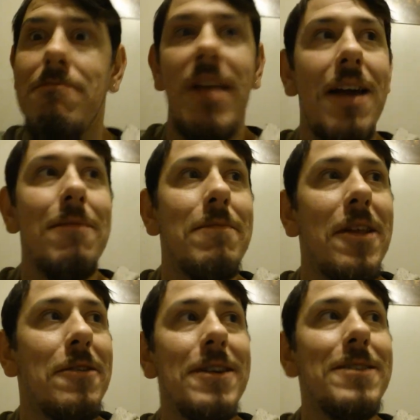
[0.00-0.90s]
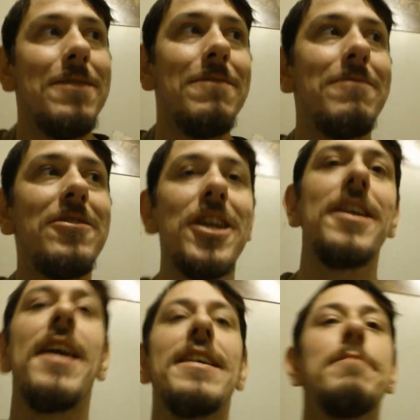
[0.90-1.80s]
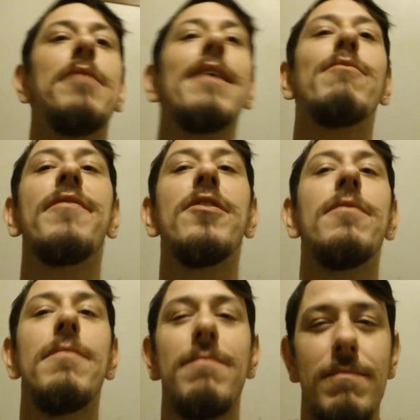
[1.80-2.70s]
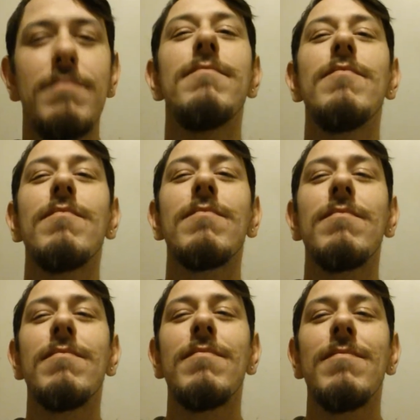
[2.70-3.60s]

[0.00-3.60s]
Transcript: yeah, there it is. Jiggidy has a play review. Hmm.